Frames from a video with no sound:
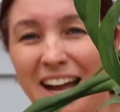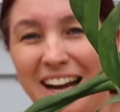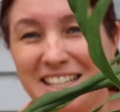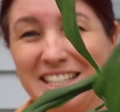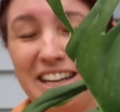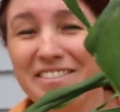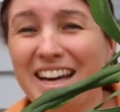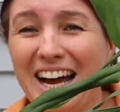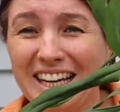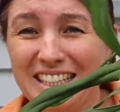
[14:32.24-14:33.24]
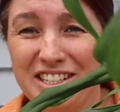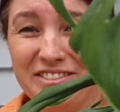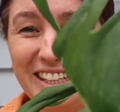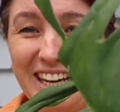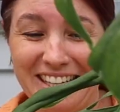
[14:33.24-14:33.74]
I saved the hardest
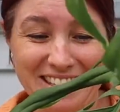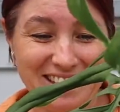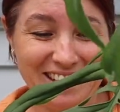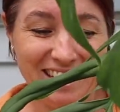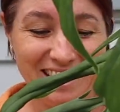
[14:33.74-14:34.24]
for last.